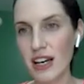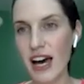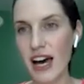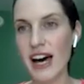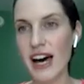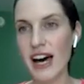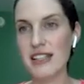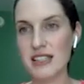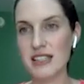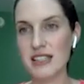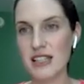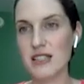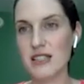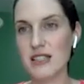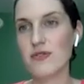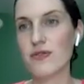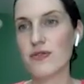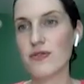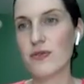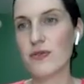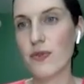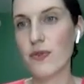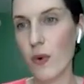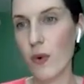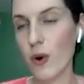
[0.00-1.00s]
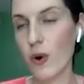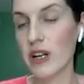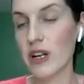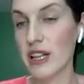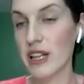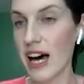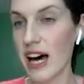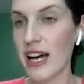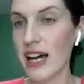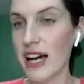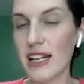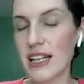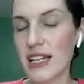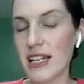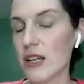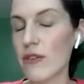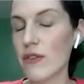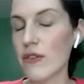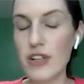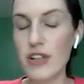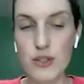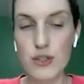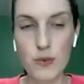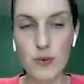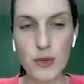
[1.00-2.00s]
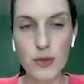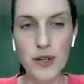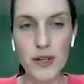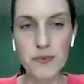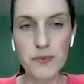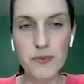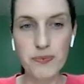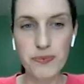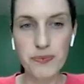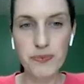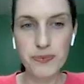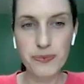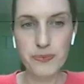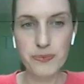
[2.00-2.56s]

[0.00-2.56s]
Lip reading: assets for that individual.